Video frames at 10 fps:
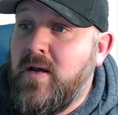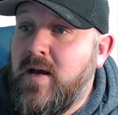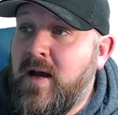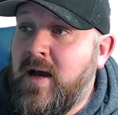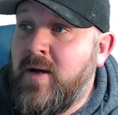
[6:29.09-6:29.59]

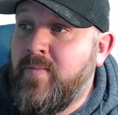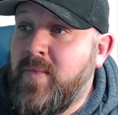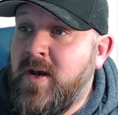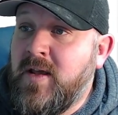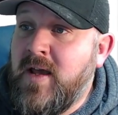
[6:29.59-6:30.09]
And
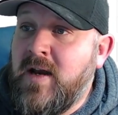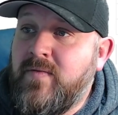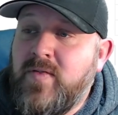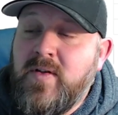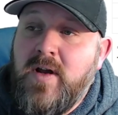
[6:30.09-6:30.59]
again,
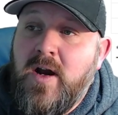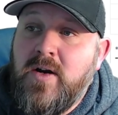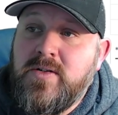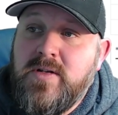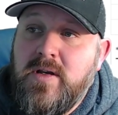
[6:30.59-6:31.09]
if the
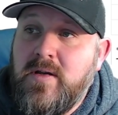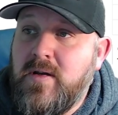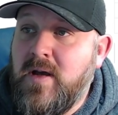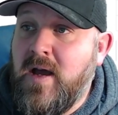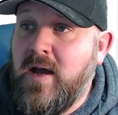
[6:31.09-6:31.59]
card's
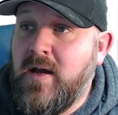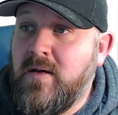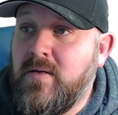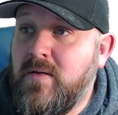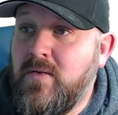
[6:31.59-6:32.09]

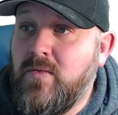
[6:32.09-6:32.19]
$20,000,